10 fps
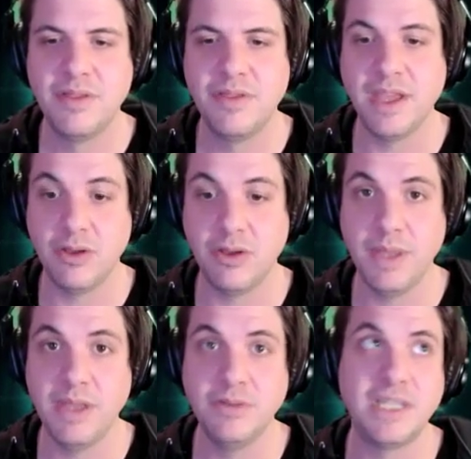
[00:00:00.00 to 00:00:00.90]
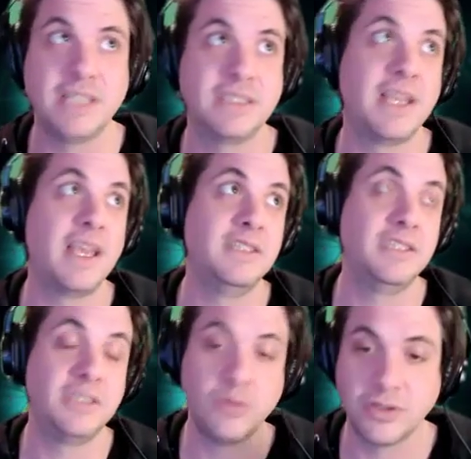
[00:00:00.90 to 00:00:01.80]
that could be used as like a
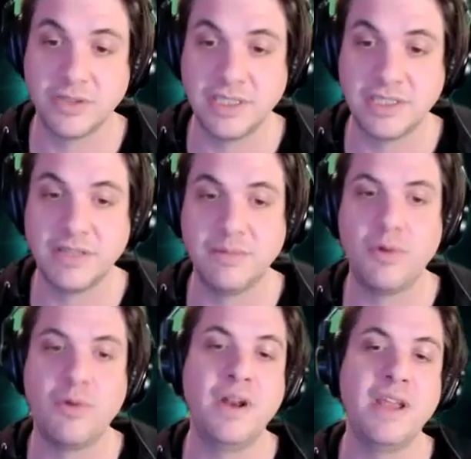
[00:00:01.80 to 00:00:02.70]
social system or a